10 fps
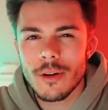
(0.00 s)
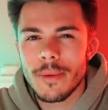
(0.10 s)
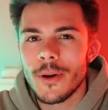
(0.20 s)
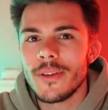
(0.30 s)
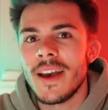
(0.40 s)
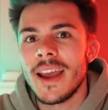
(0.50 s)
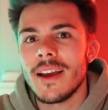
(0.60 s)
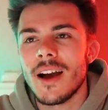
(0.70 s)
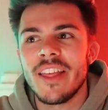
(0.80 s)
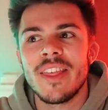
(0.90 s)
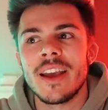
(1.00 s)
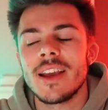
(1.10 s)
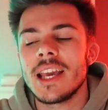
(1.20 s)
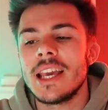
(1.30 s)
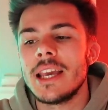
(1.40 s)
Capote, I
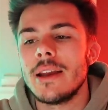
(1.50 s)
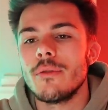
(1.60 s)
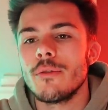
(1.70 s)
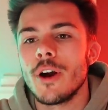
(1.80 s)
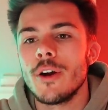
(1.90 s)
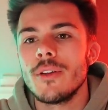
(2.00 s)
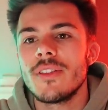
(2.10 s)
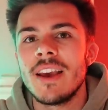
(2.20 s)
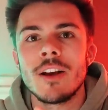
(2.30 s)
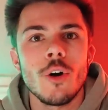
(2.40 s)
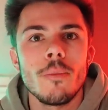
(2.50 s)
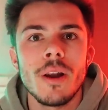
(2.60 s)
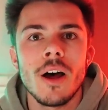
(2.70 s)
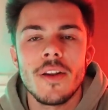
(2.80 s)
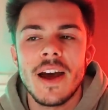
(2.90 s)
think. He wrote In Cold
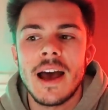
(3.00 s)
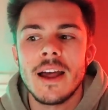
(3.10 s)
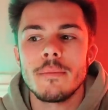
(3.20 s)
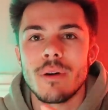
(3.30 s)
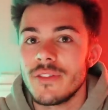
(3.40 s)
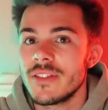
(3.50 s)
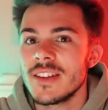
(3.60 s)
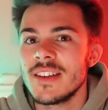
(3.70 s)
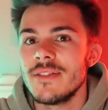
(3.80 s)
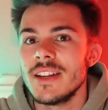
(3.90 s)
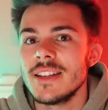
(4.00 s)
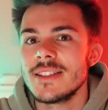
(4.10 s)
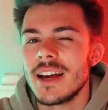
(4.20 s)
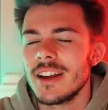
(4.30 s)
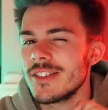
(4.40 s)
Blood and Breakfast at
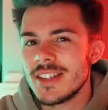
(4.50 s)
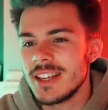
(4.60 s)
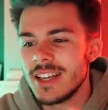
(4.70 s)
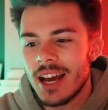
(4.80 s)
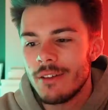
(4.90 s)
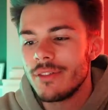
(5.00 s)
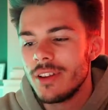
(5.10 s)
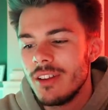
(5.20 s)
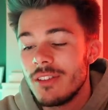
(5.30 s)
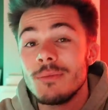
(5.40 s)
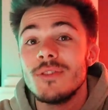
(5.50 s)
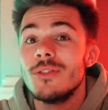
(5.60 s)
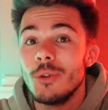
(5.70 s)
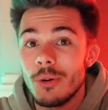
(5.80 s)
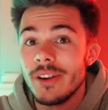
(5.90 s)
Tiffany's, and I just think he'd have some
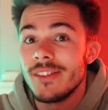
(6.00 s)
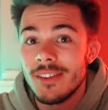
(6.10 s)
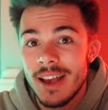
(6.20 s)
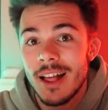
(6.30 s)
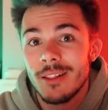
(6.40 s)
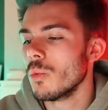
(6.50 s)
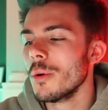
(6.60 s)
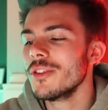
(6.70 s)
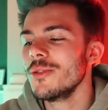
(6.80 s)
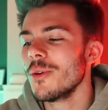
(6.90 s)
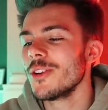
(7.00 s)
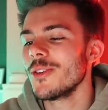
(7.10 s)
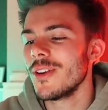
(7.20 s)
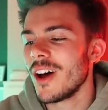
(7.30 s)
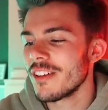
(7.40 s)
stories to tell. What would you want
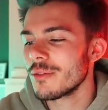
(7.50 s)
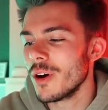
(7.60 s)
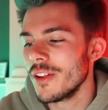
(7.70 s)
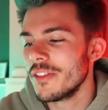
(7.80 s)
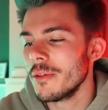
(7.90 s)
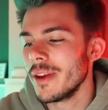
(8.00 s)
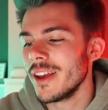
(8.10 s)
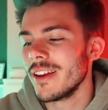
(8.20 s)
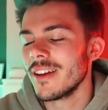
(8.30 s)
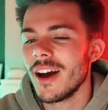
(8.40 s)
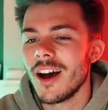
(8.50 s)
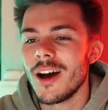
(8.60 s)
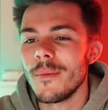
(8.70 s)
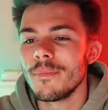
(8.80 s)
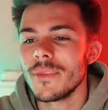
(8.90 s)
your last words to be?
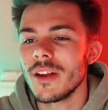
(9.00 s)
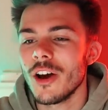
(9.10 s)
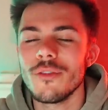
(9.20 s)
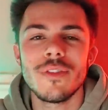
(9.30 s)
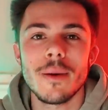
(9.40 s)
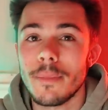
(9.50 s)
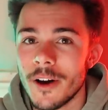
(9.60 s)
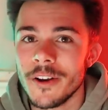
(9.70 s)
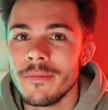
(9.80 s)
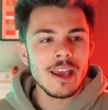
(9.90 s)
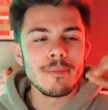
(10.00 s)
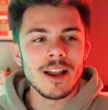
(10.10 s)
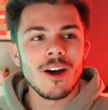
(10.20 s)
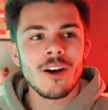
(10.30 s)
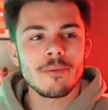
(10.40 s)
Um, hopefully a pun. In
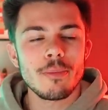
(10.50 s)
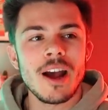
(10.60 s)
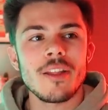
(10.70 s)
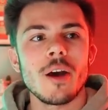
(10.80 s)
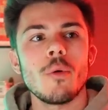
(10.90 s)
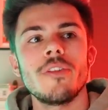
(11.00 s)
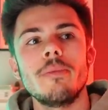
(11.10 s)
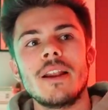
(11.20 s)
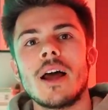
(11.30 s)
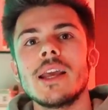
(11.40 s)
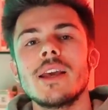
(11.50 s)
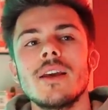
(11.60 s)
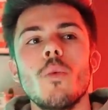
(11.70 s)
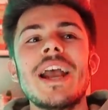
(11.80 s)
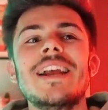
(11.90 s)
my last breath, I want to be like,
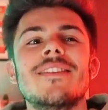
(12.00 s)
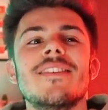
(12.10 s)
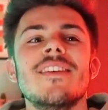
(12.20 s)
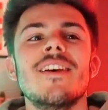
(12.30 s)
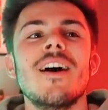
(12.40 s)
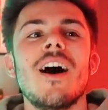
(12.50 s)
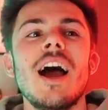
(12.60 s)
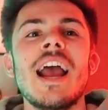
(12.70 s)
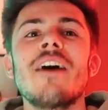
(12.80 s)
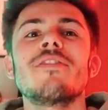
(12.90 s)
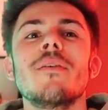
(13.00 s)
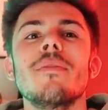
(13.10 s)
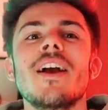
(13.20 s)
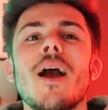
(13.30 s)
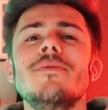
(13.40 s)
wait, I have
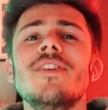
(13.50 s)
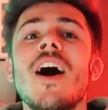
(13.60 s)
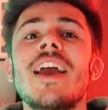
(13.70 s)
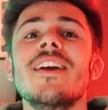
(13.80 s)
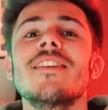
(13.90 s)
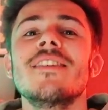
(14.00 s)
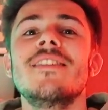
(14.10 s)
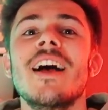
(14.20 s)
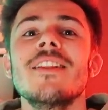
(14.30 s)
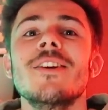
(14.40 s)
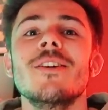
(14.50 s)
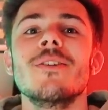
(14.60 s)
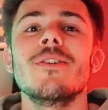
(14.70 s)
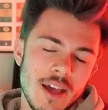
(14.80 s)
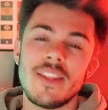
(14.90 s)
something I'm dying to tell
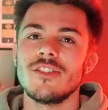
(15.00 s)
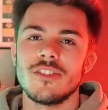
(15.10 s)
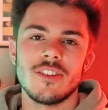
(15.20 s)
you, and then just